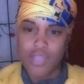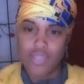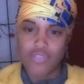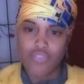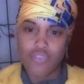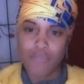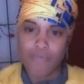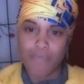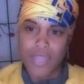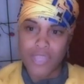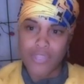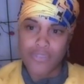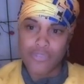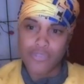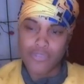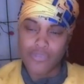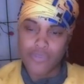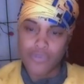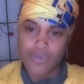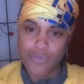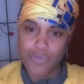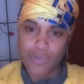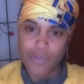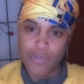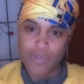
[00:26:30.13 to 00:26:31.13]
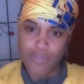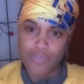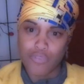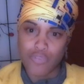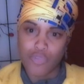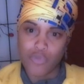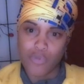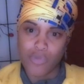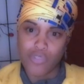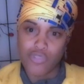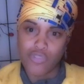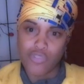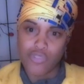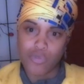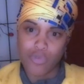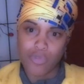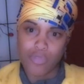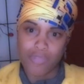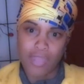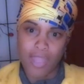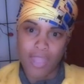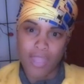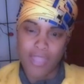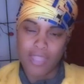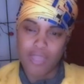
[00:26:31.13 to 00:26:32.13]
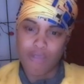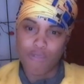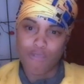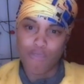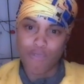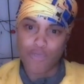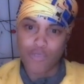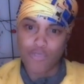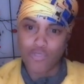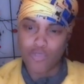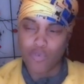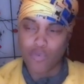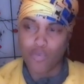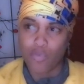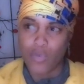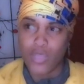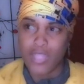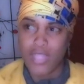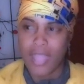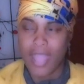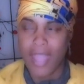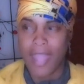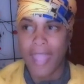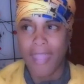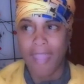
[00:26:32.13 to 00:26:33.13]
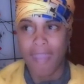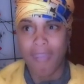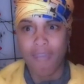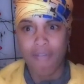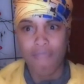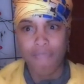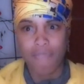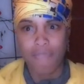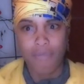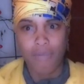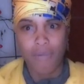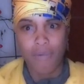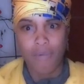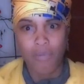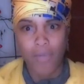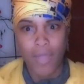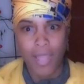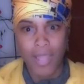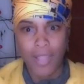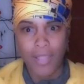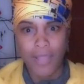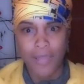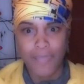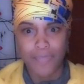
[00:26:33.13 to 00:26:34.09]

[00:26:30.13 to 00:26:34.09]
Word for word: to make sure, to ensure that in the future we have a way,